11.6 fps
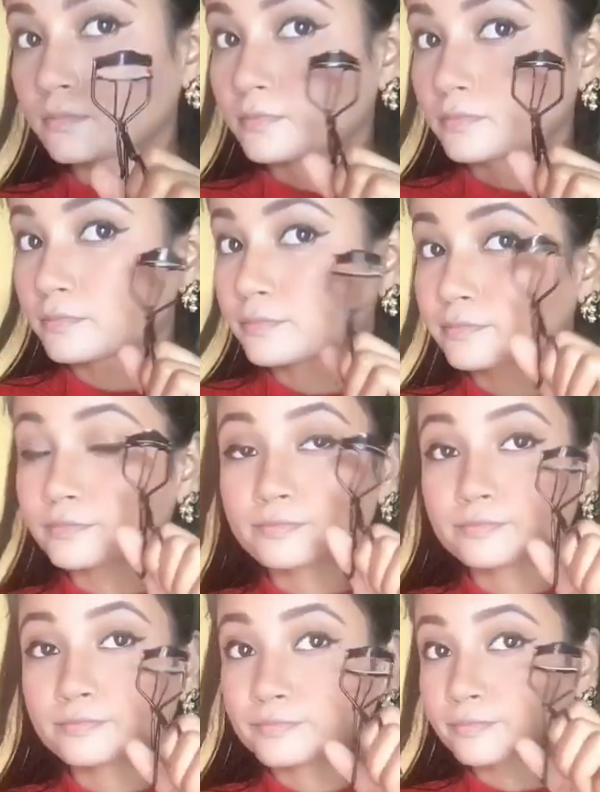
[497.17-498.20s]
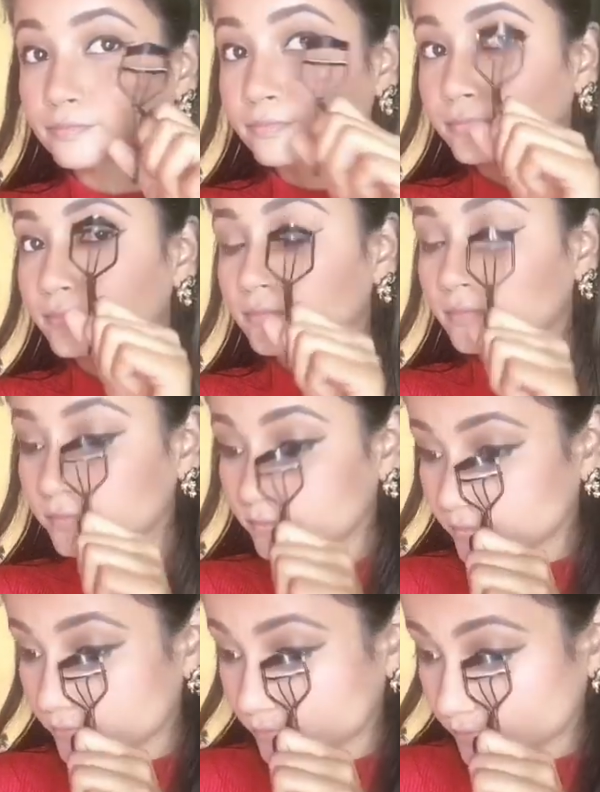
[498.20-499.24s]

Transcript: Next, I'll curl my upper